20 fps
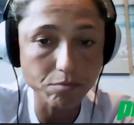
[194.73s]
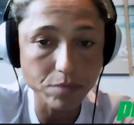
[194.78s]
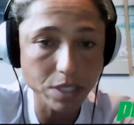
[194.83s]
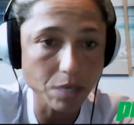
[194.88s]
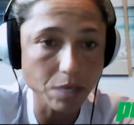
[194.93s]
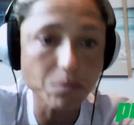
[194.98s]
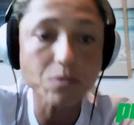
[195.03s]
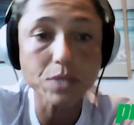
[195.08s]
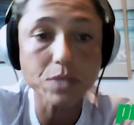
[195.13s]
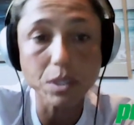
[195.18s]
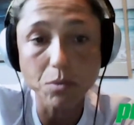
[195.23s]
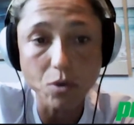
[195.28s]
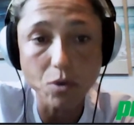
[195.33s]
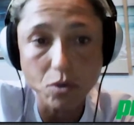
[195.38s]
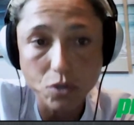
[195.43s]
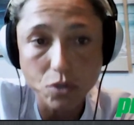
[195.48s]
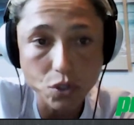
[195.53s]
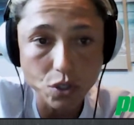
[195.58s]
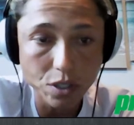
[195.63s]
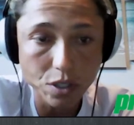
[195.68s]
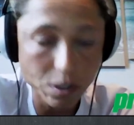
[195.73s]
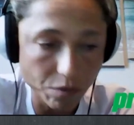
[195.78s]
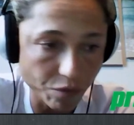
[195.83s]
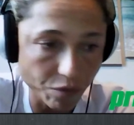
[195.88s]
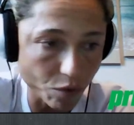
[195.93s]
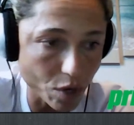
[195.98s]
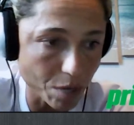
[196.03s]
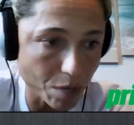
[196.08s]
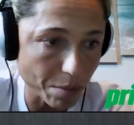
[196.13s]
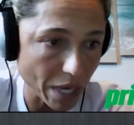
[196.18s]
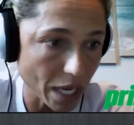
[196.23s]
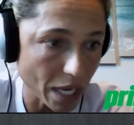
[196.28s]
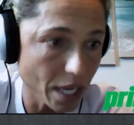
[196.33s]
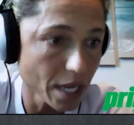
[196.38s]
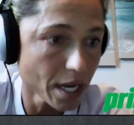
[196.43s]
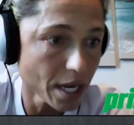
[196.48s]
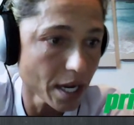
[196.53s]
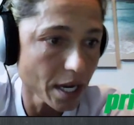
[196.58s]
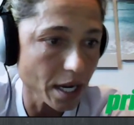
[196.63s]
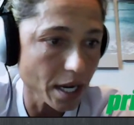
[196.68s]
some concern for me,
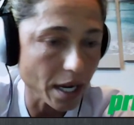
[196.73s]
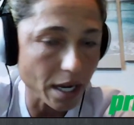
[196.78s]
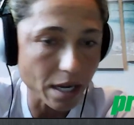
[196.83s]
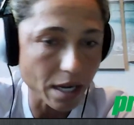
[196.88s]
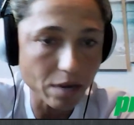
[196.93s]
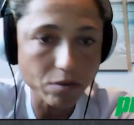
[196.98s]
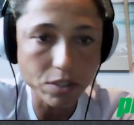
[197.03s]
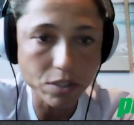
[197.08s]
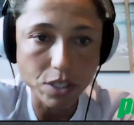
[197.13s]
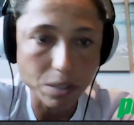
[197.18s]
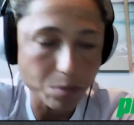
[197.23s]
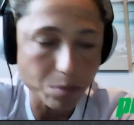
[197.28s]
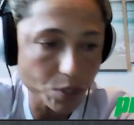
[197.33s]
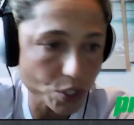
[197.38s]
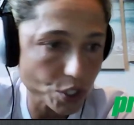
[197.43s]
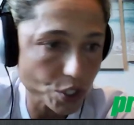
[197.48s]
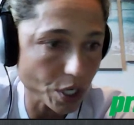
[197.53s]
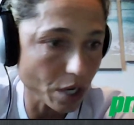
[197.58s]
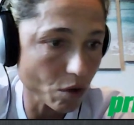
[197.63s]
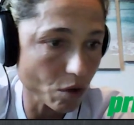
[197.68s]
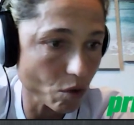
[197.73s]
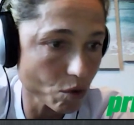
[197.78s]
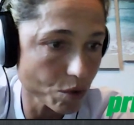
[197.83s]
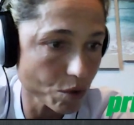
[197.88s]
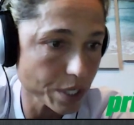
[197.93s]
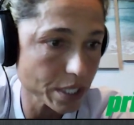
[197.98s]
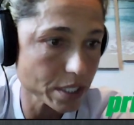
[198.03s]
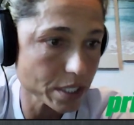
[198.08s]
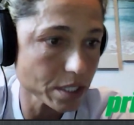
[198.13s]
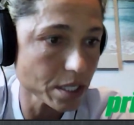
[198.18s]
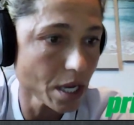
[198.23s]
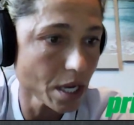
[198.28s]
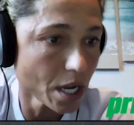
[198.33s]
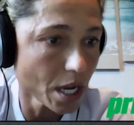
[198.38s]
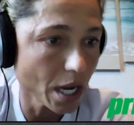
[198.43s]
which I appreciate always.